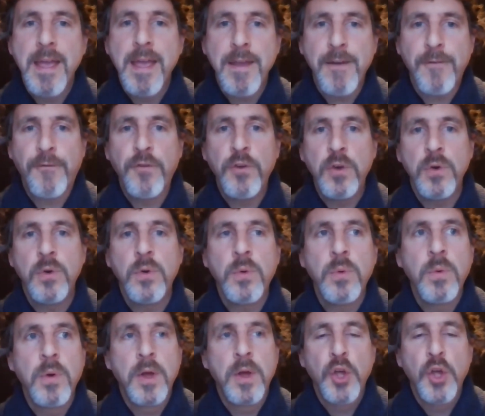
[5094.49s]
if
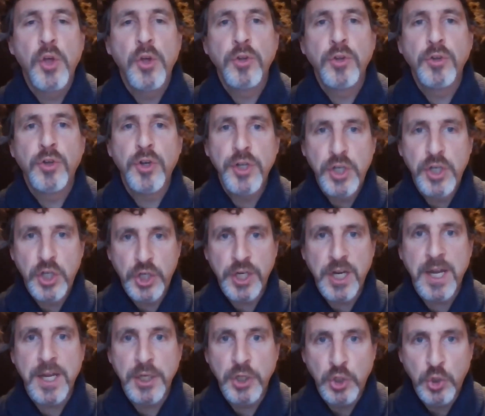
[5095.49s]
you could
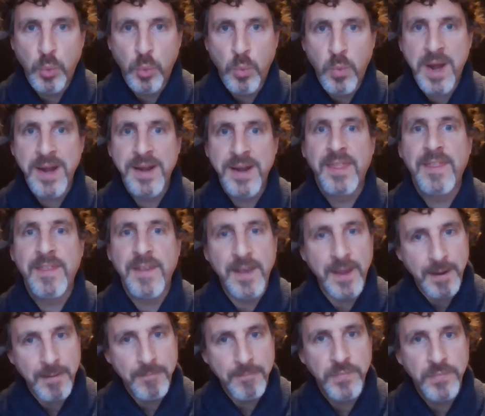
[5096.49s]
change one
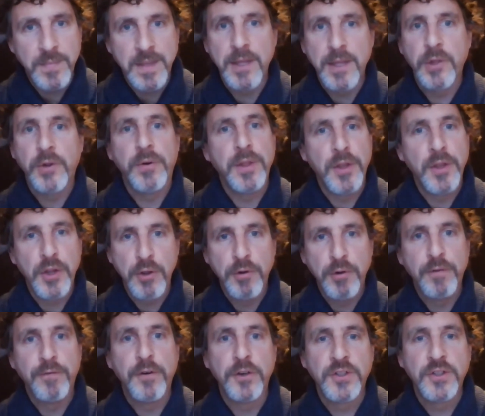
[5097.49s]
thing, either in the
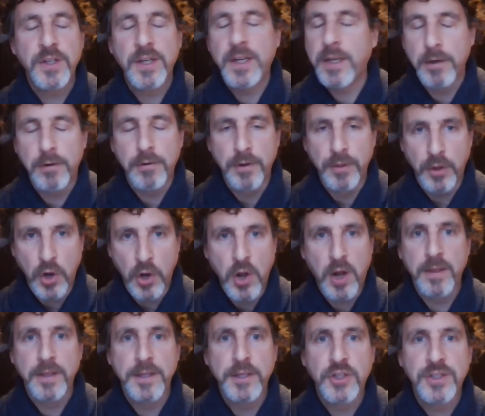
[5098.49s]
university or the
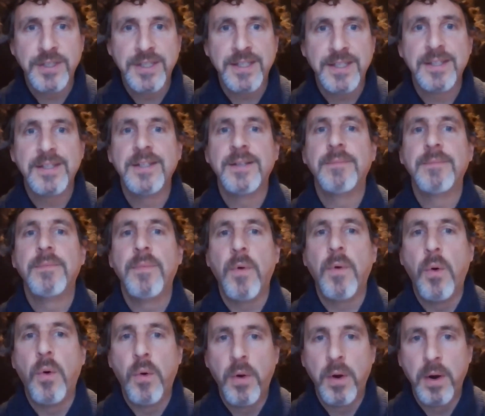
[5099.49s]
college system
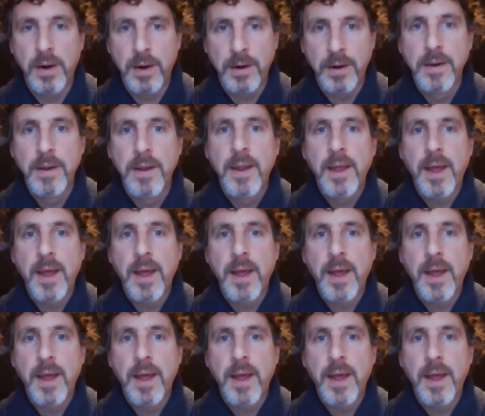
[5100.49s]
or